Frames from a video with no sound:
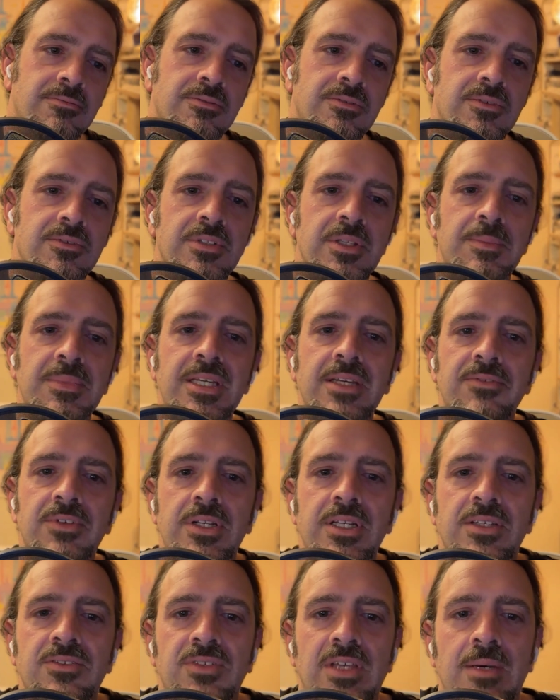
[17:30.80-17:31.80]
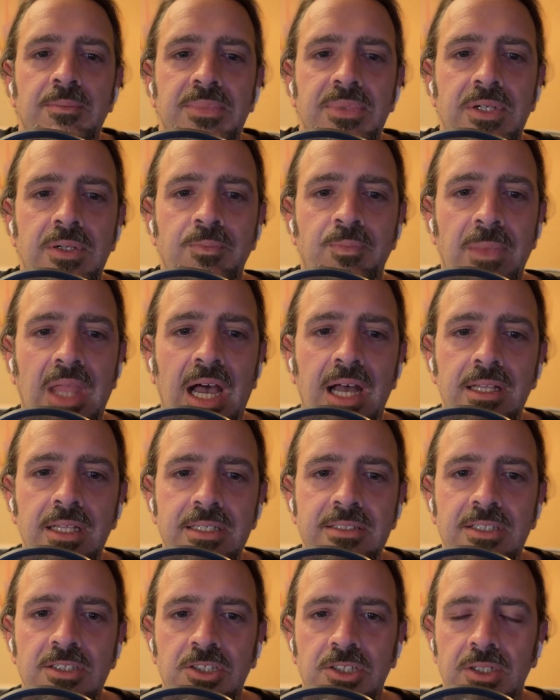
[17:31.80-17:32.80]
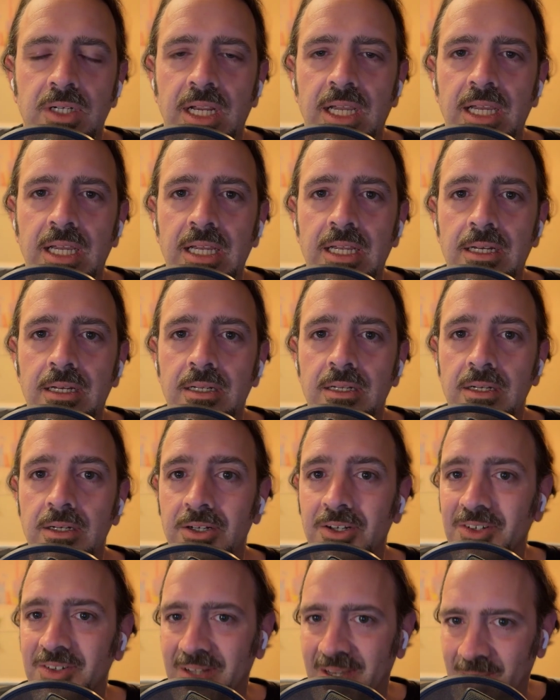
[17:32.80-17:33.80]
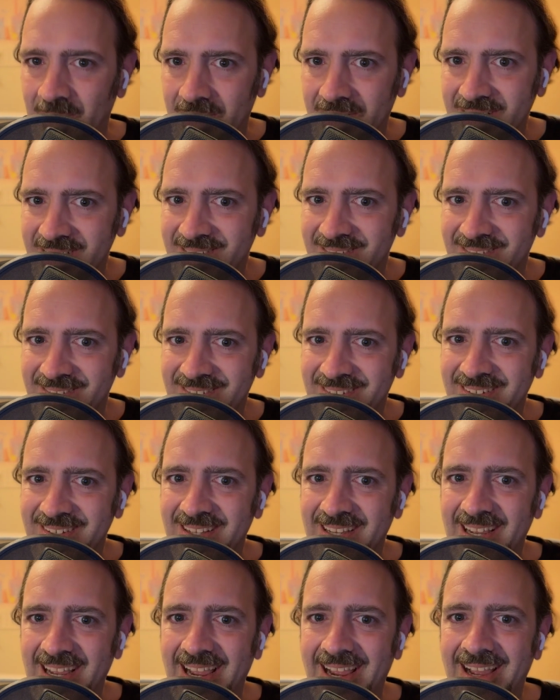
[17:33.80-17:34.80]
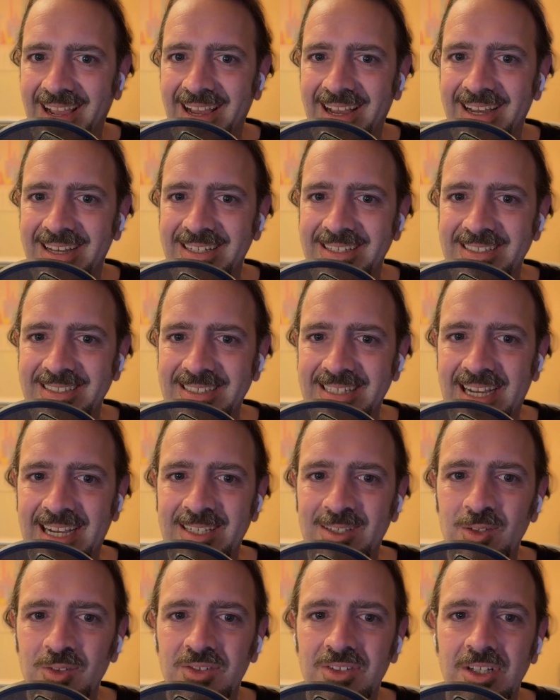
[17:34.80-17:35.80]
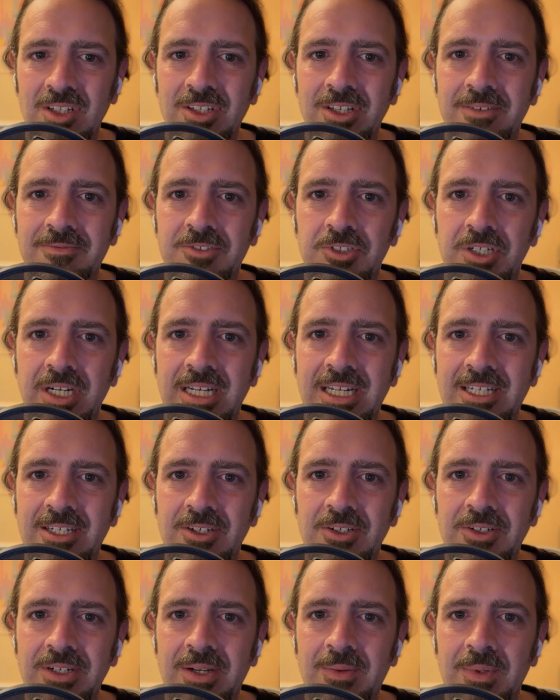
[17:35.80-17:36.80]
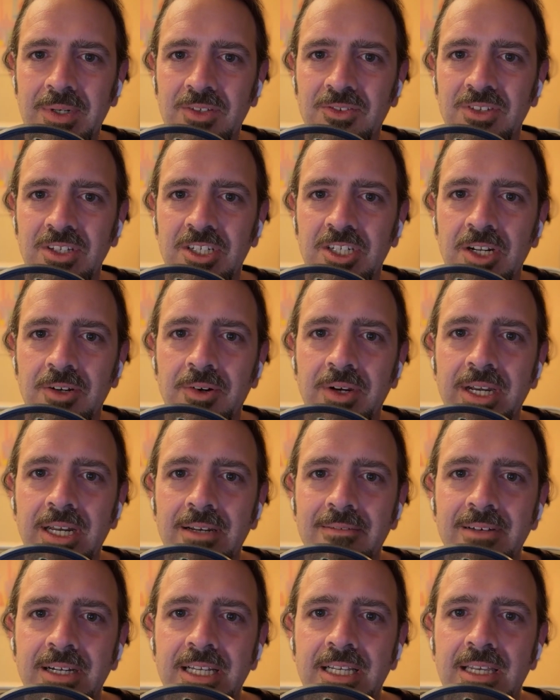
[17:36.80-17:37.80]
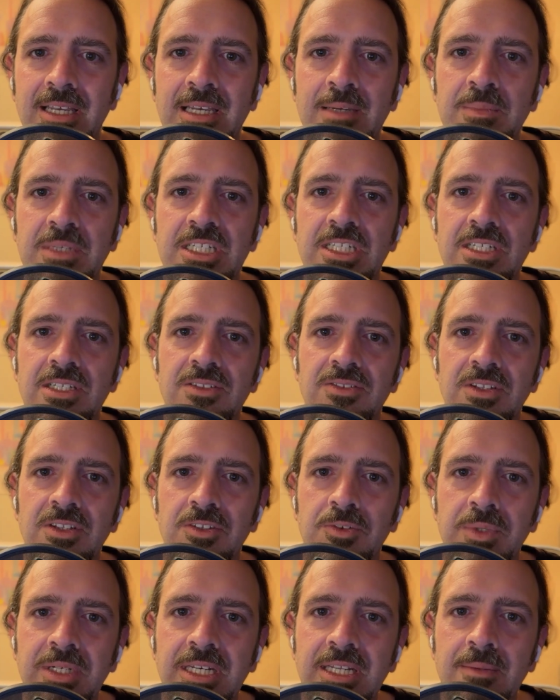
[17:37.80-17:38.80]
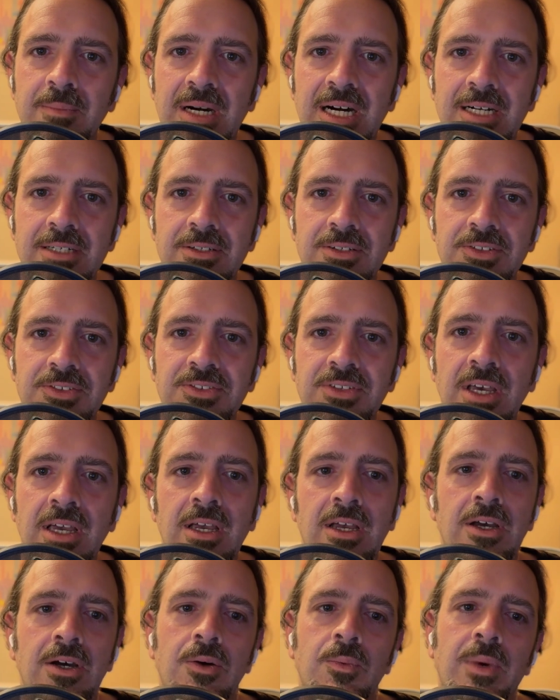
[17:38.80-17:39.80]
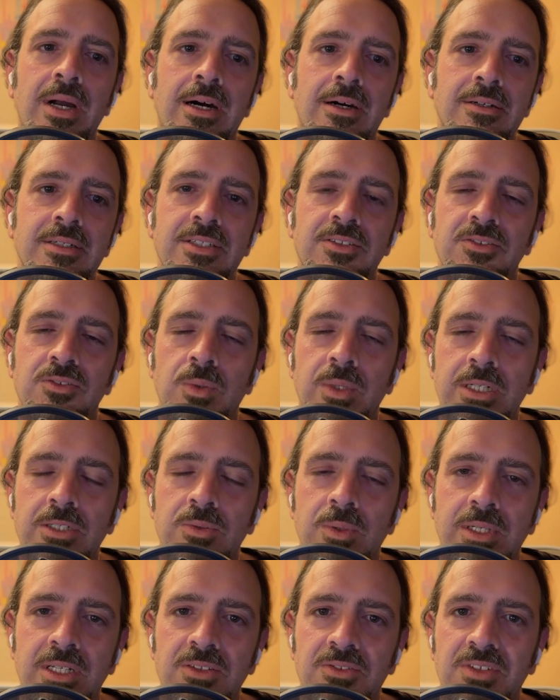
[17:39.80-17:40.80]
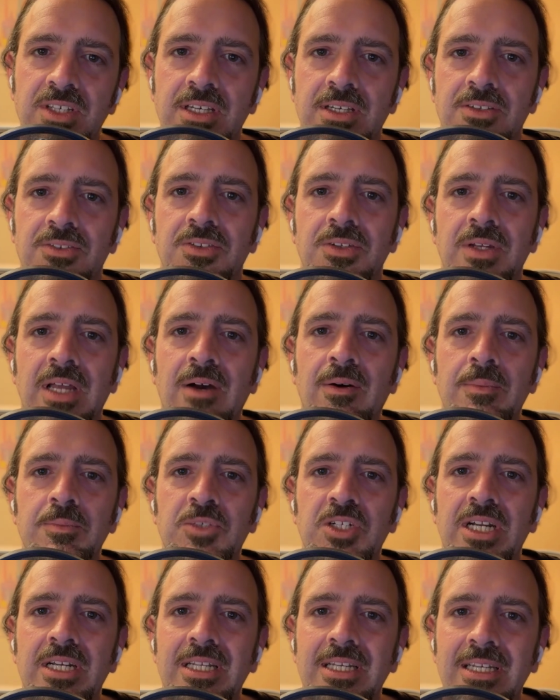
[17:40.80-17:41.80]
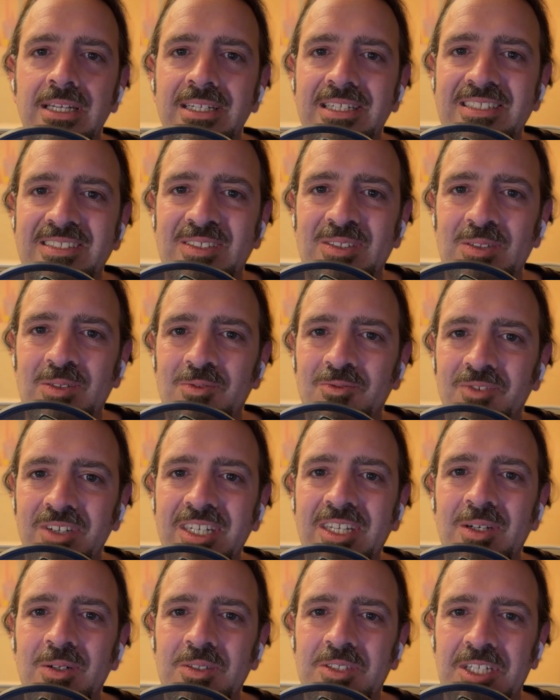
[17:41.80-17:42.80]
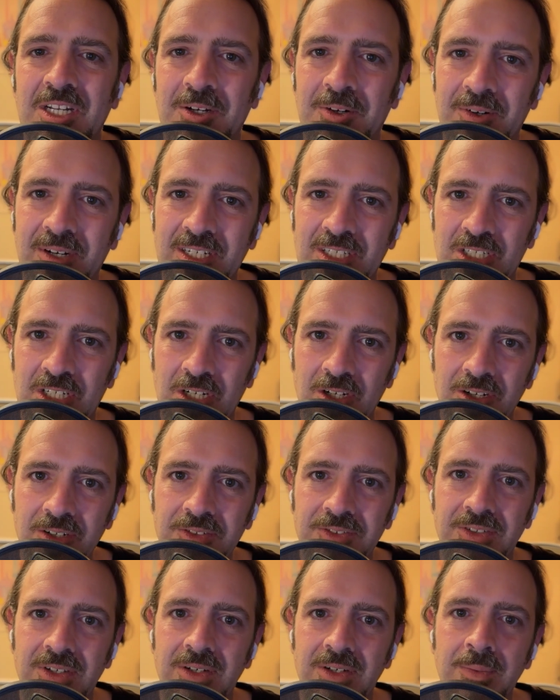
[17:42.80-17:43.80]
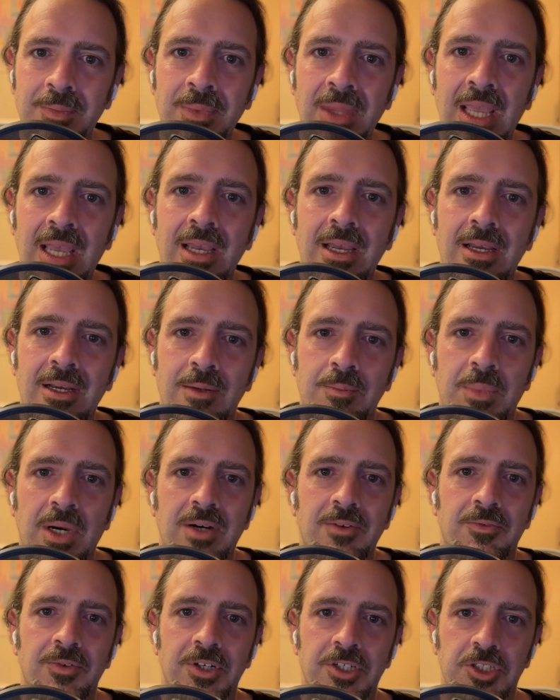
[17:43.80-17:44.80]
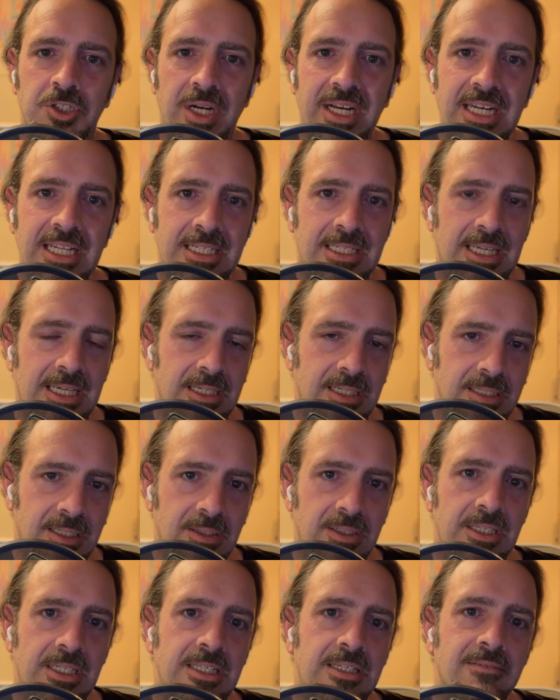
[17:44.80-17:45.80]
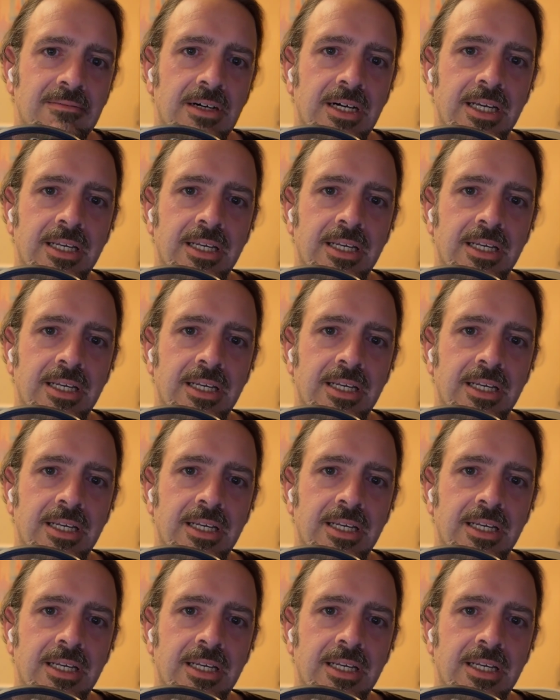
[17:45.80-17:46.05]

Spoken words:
Let me give you an example. I like to train neural networks, and I used to love training neural networks that generated like images and 3D models. Well, it's 2026, so now I'm trying to get into video generation also. But for training data, you need to